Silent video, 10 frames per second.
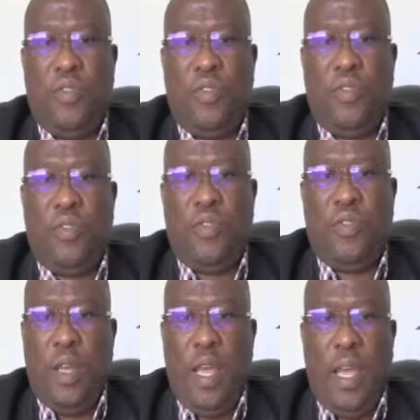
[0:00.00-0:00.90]
We
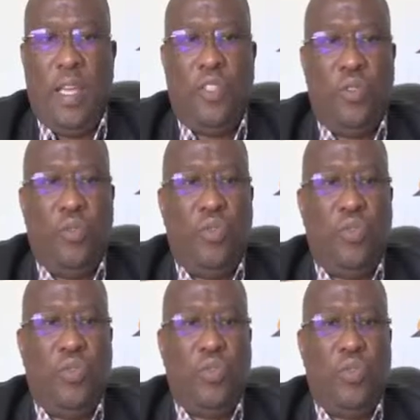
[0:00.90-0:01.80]
also urge
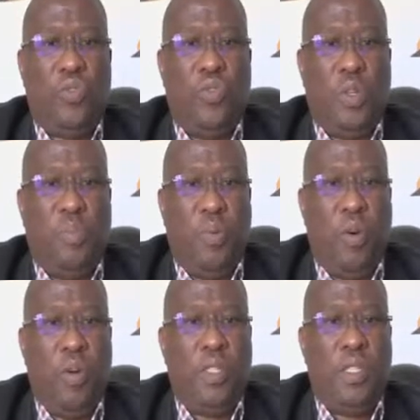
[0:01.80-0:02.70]
you to
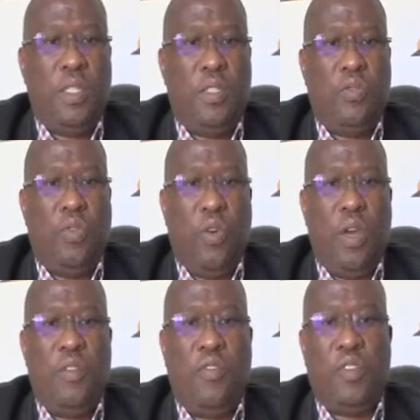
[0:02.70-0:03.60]
report to law
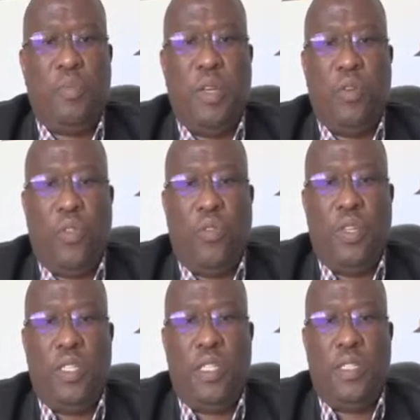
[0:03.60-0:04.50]
enforcement
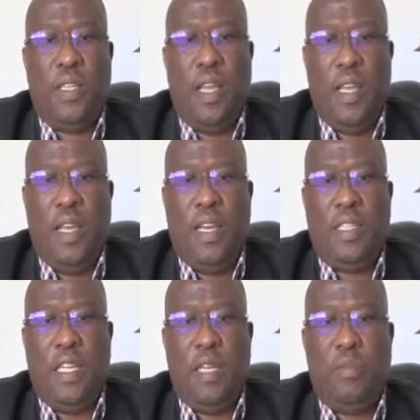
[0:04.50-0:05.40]
authorities any
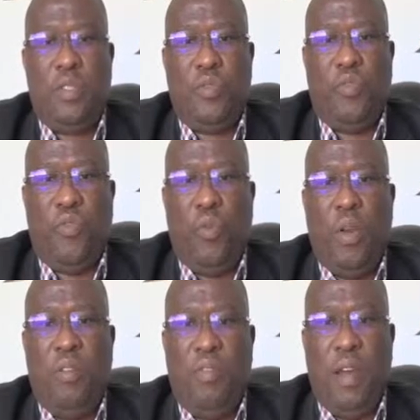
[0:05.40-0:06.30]
attempt to
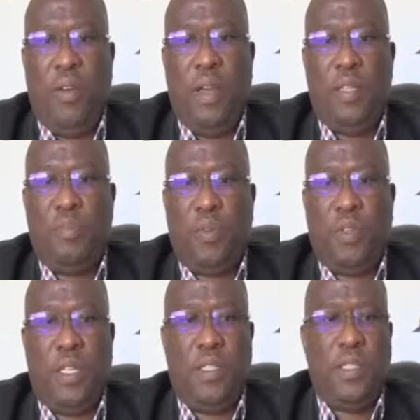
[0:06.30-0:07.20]
fuel violent
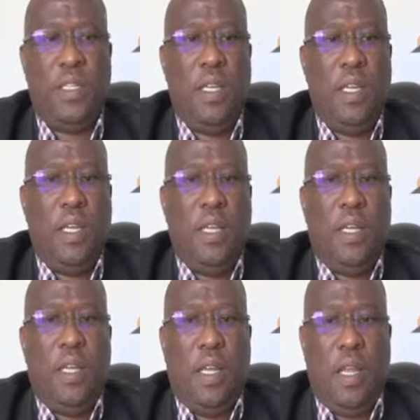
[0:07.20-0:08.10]
protest
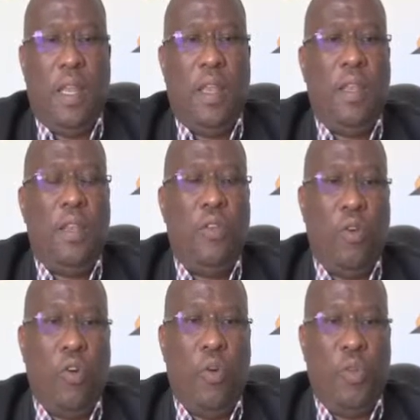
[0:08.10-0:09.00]
in
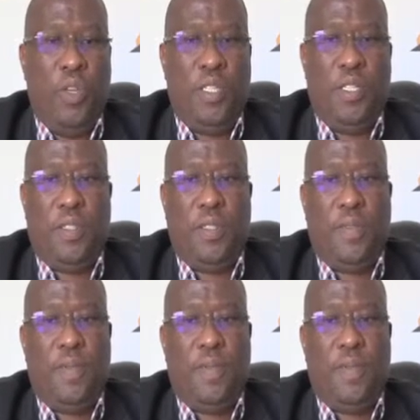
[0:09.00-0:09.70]
your communities.